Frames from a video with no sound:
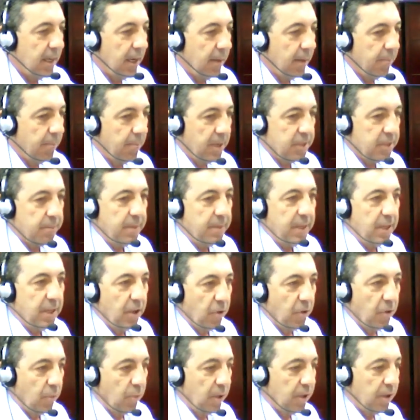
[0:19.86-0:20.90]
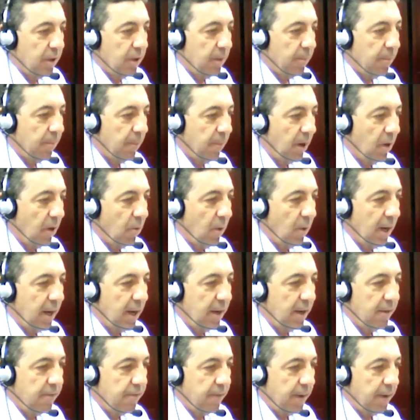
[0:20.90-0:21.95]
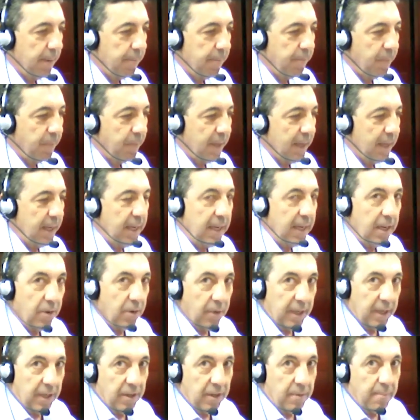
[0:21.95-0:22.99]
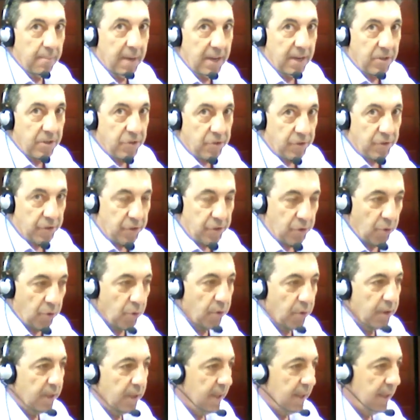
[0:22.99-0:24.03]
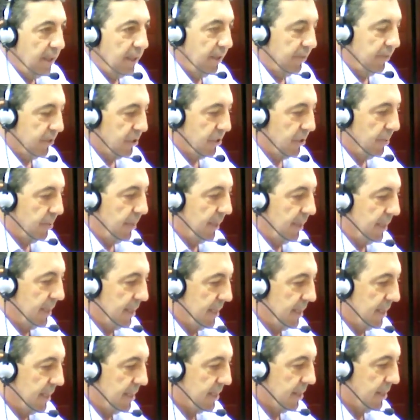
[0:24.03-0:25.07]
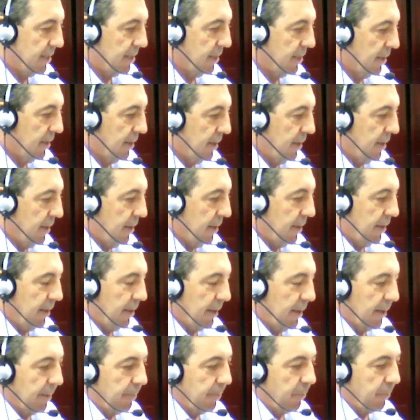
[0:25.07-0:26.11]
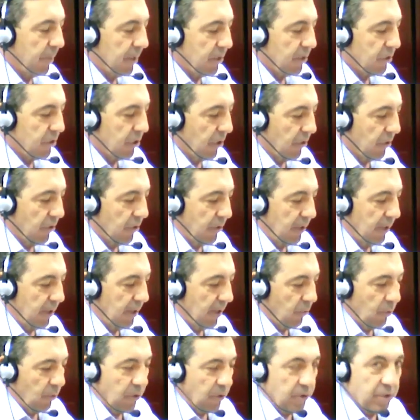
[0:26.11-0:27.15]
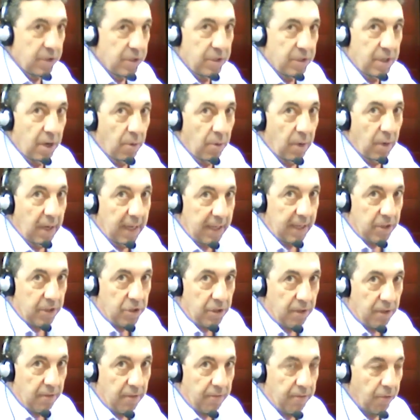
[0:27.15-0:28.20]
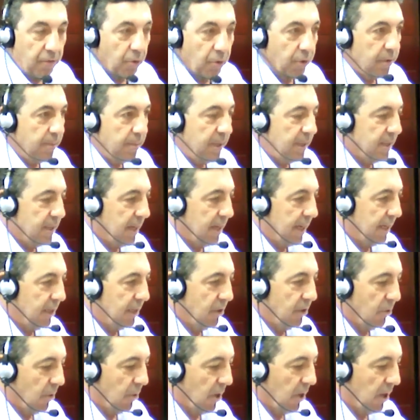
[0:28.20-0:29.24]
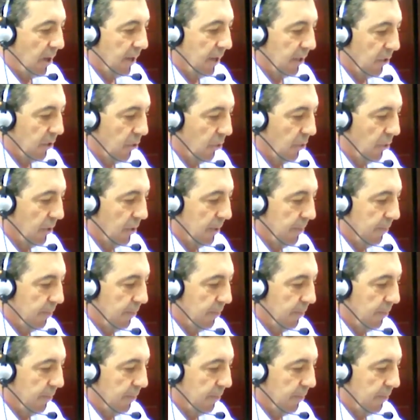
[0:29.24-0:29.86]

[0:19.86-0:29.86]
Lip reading: must be dealt with by way of hearing in the Magistrates Court if it's to be contested. So that, in other words, there's no election for it to be taken to a higher court.